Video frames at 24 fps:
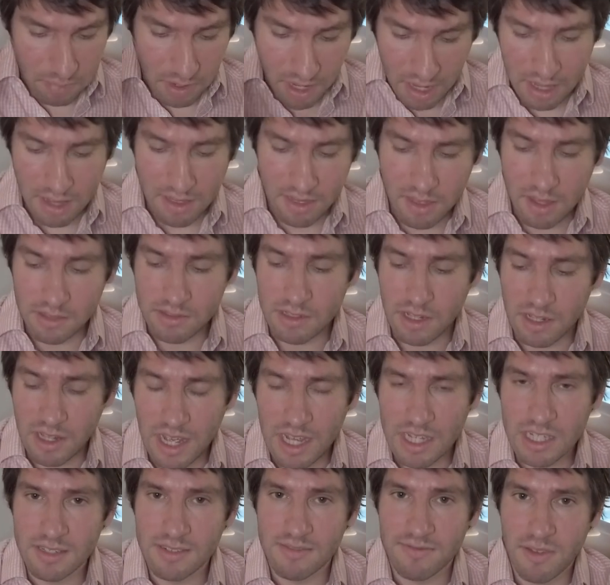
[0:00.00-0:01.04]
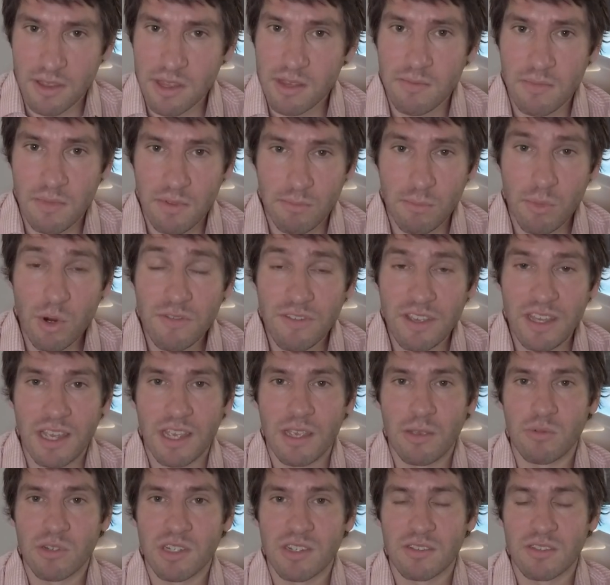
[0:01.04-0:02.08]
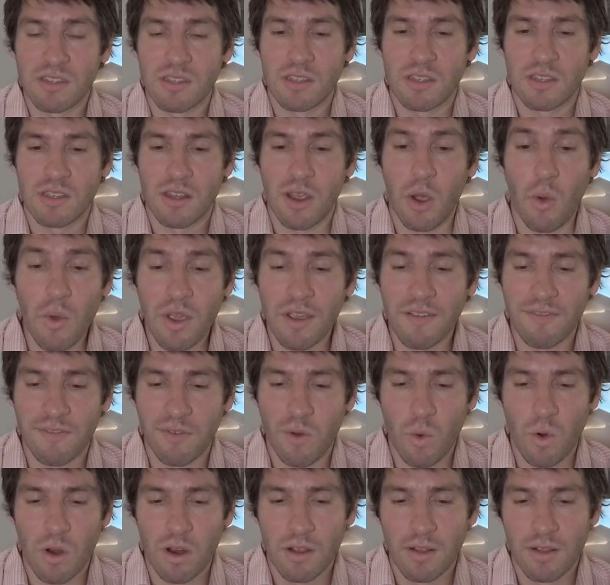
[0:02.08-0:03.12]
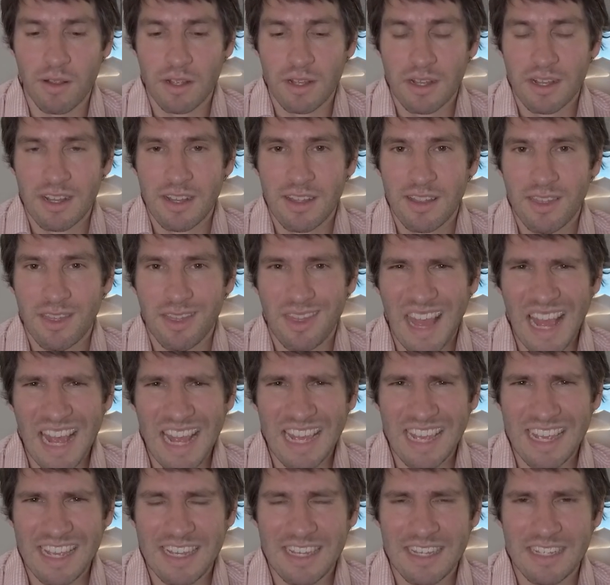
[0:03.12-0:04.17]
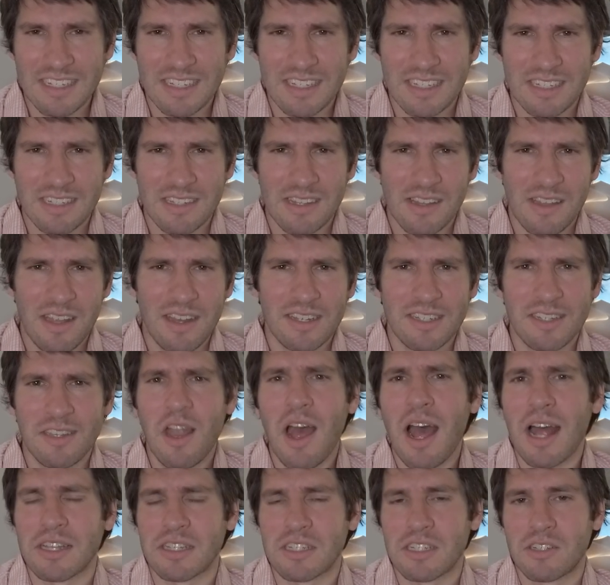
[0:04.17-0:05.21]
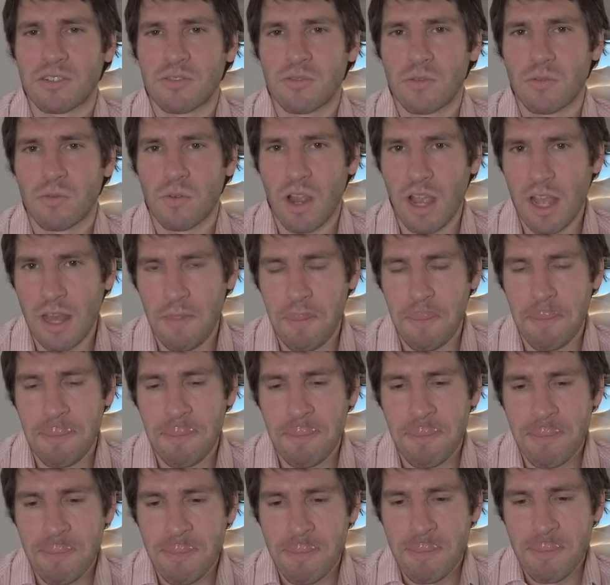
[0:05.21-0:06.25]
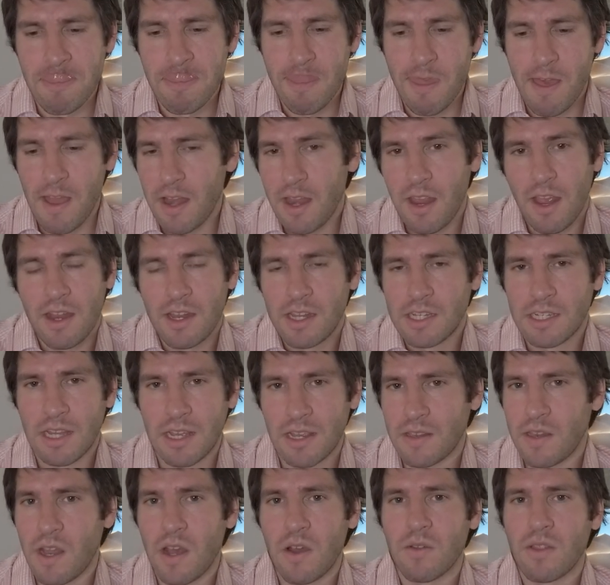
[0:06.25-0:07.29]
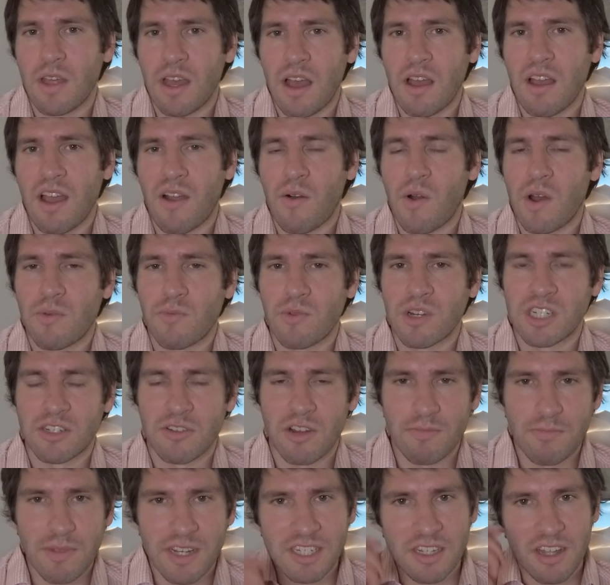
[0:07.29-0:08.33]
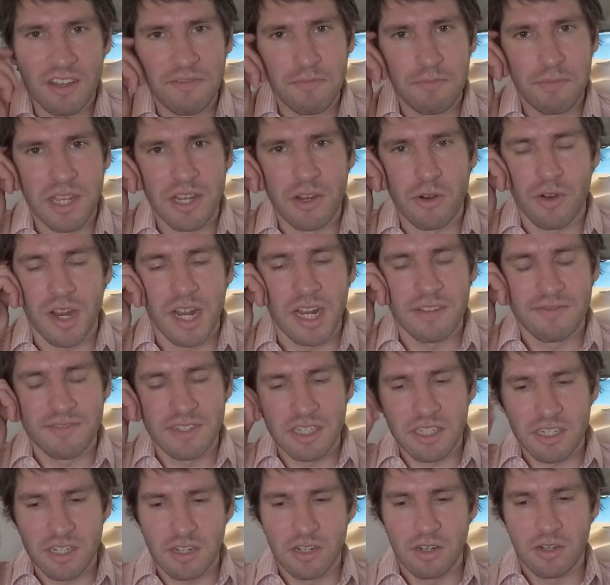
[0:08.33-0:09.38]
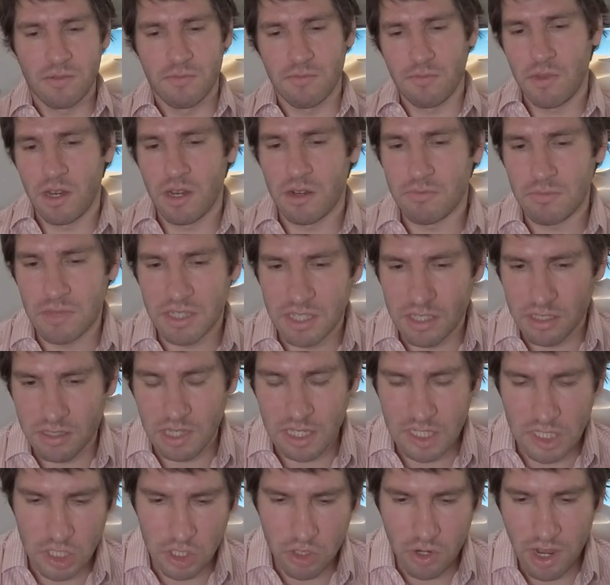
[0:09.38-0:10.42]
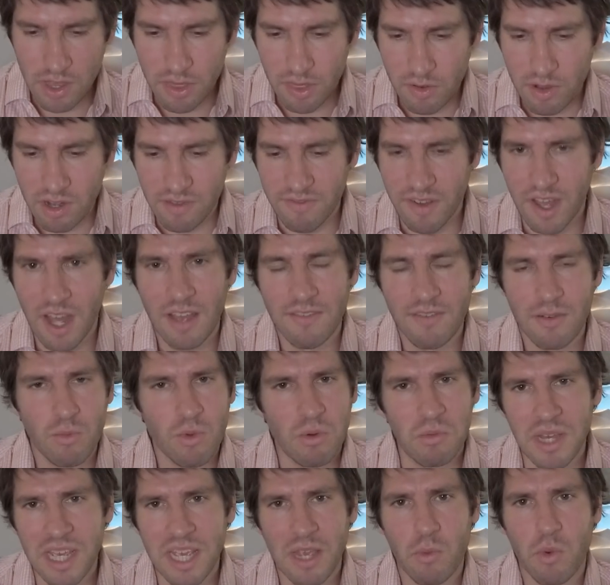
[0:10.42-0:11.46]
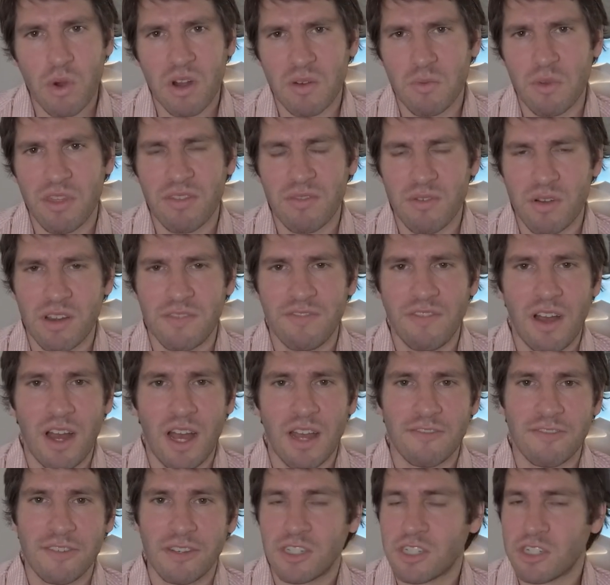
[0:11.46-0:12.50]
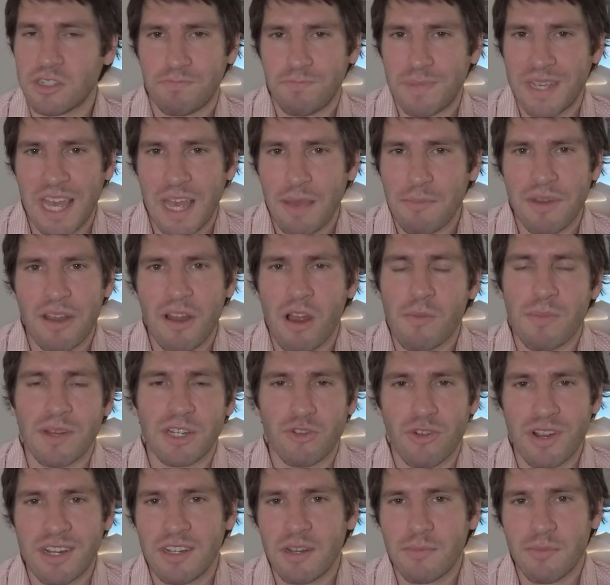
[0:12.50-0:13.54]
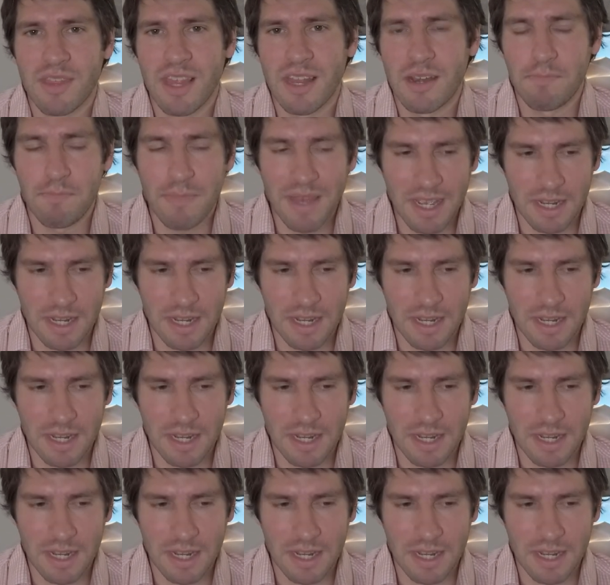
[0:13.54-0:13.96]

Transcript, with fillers: but nonetheless, for the, the movie he was going for, that is that is nuts, right? And yet he's like, no, I want to restrict myself and be creative. And so, you know, let's let's try 35 and we'll make it work with 35. It just became an arbitrary number that he